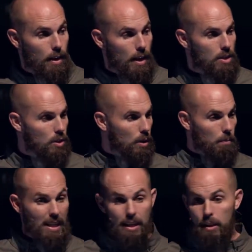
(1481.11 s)
Is there a
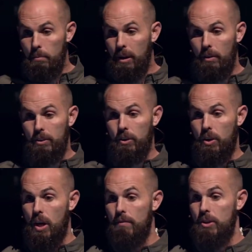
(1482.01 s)
meet in the middle? Is there a
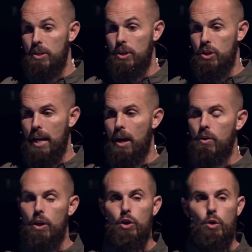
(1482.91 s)
conversation? How
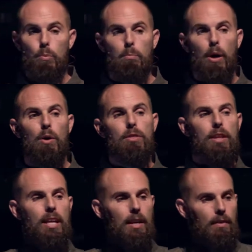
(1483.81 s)
can you both
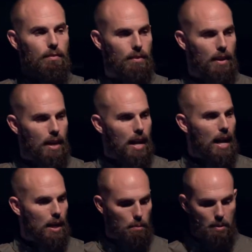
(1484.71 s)
give
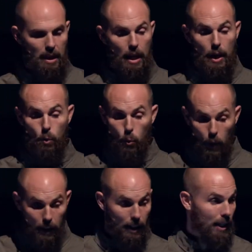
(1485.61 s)
and it be a
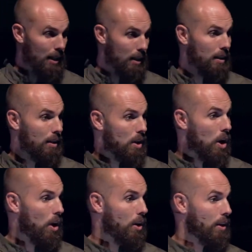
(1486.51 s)
willing
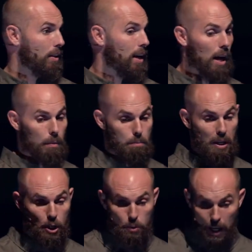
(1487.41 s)
heart, not
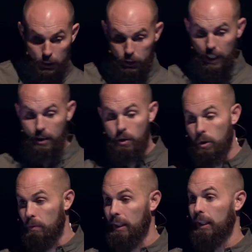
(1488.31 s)
begrudging
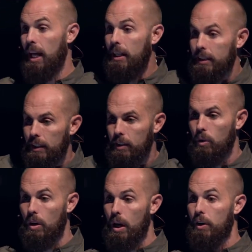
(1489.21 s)
or reluctant
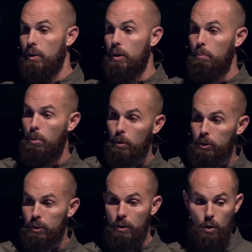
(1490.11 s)
or under
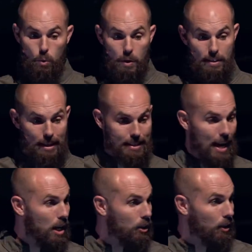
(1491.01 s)
compulsion or with
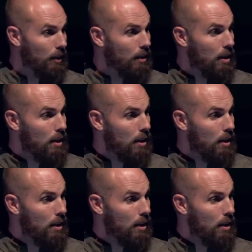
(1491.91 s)
exaction,